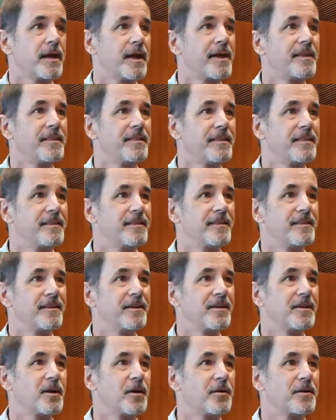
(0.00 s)
And
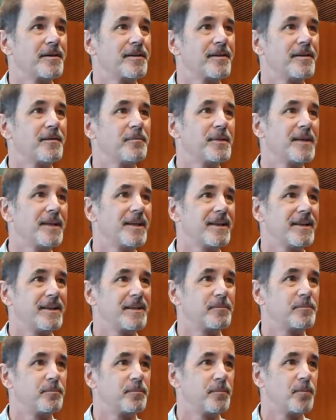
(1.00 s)
you know,
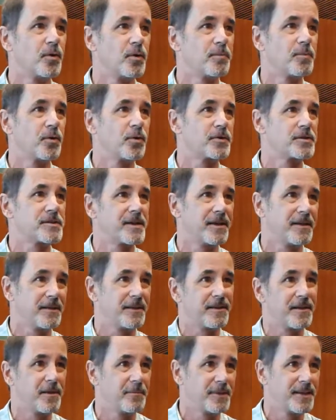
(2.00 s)
immediately more birds
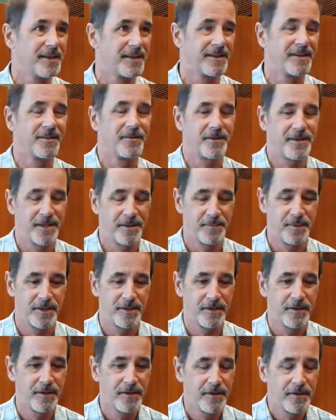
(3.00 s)
came
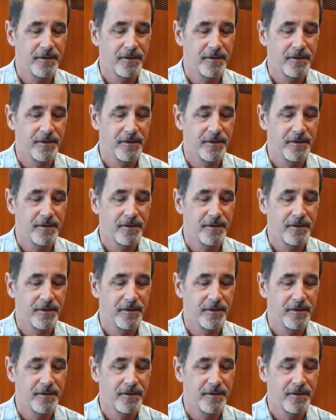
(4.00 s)
in.